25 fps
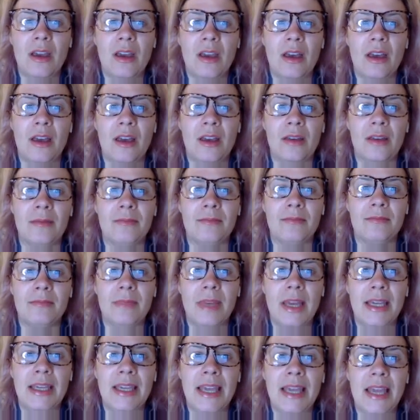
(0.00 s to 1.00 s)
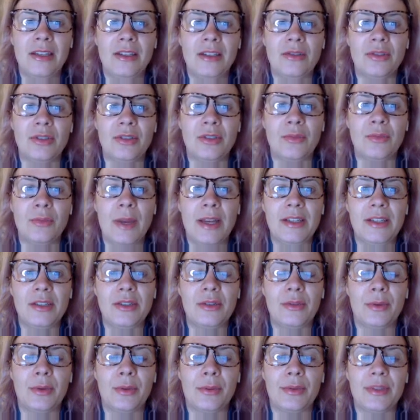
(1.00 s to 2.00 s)
Um, again, you should write
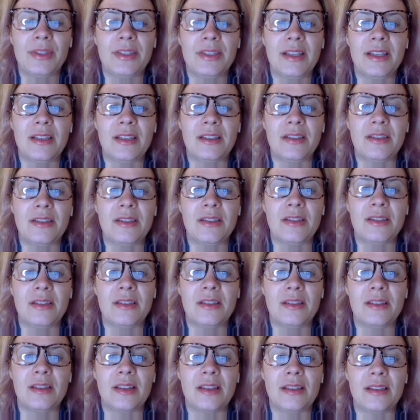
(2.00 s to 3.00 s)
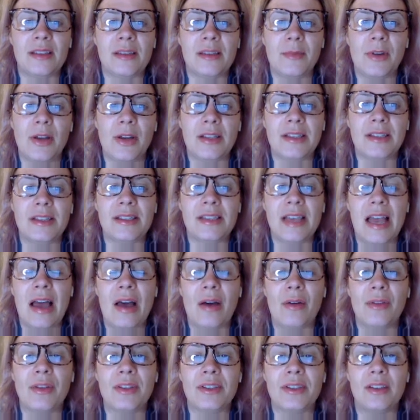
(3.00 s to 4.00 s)
two or three sentences that summarizes
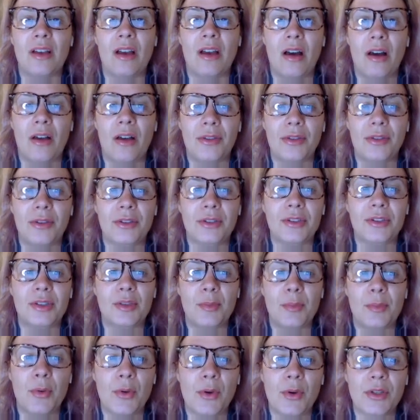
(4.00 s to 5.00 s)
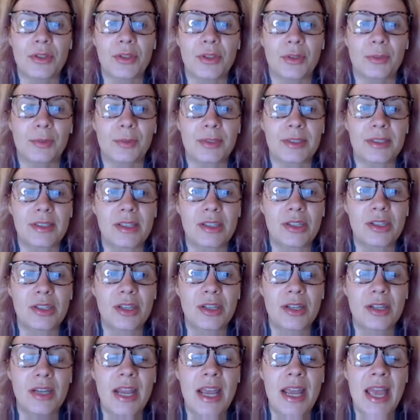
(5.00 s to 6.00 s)
how this author supports her
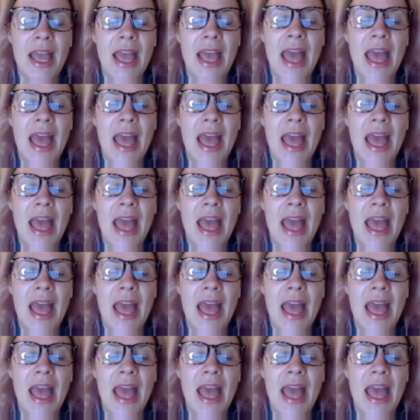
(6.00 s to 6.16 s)
position.